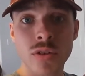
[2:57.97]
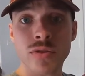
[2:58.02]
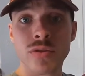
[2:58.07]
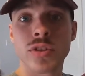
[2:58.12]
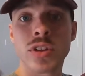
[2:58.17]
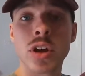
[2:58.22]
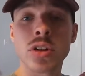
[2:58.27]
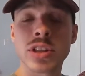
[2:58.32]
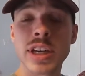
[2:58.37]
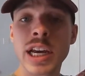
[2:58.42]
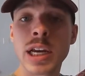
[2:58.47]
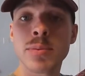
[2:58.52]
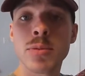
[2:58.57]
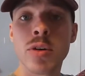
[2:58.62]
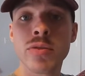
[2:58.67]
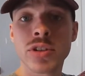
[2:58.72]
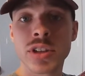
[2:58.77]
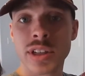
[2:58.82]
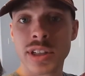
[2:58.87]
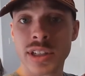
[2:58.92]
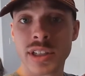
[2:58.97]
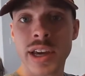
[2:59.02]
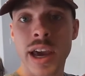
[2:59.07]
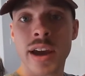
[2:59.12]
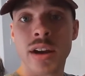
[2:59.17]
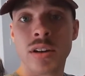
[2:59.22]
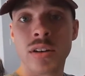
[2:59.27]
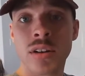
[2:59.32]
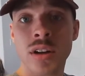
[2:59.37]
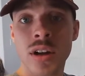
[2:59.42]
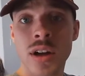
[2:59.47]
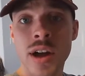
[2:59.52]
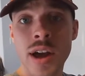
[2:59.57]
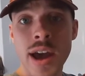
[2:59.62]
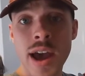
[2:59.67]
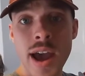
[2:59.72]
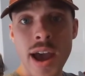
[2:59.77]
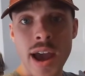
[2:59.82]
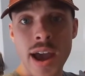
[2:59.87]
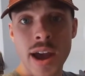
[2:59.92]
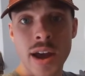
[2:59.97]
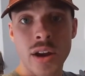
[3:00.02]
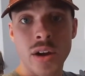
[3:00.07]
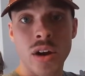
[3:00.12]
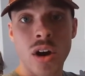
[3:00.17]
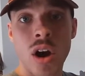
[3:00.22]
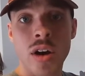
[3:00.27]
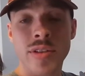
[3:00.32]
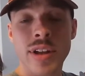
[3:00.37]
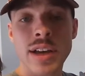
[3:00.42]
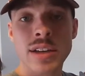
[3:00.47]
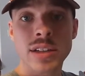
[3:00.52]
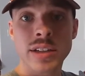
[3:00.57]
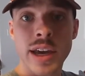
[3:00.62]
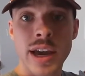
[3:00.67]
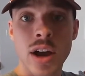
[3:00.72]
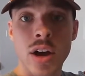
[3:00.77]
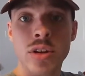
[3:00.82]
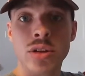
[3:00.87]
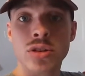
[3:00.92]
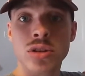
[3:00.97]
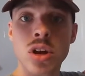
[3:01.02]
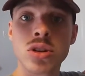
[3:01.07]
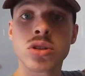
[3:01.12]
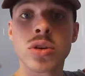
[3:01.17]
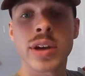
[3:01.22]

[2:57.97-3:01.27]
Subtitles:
They'll take them over to the scale, and on that scale there's also